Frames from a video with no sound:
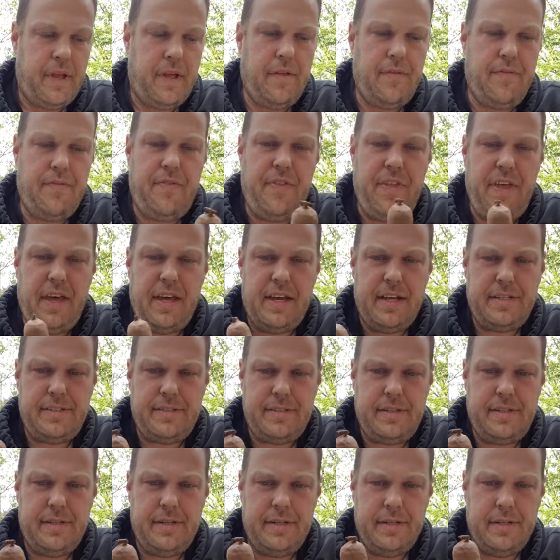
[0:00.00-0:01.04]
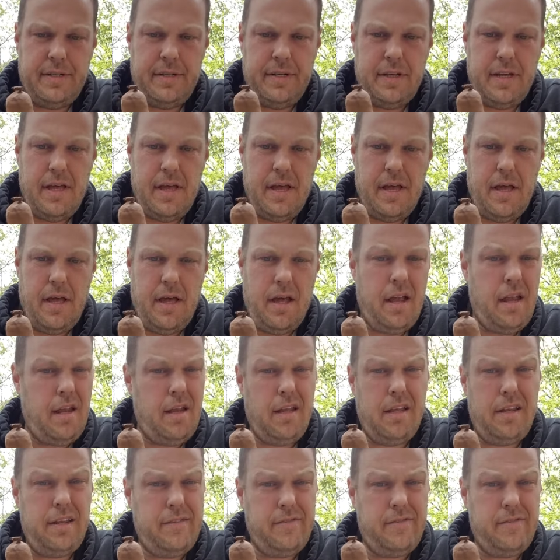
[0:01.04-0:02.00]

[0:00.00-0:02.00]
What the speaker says: This, I'm not